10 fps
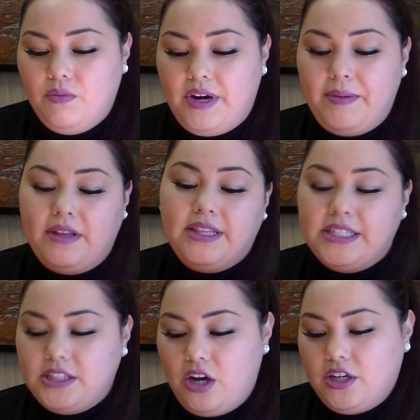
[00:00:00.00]
worry about
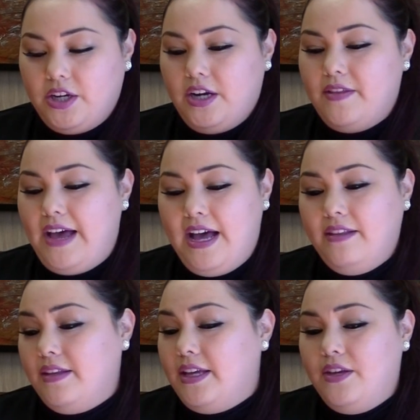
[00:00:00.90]
this doctor or that.
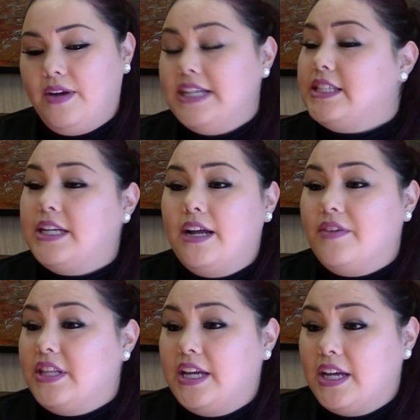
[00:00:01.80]
You guys did
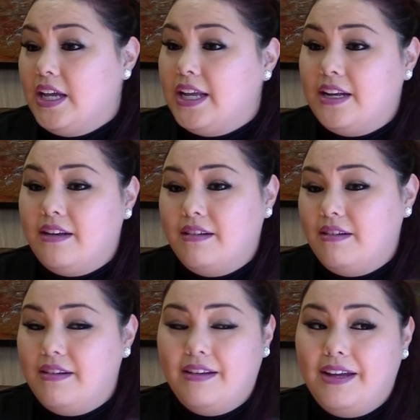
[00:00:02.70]
everything, and
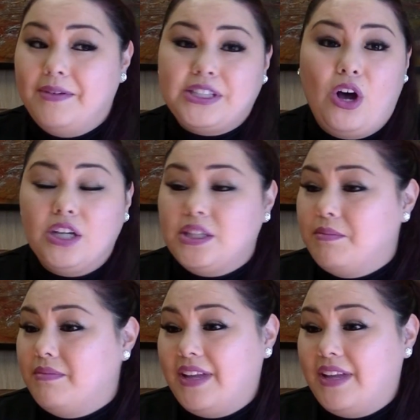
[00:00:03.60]
it was awesome.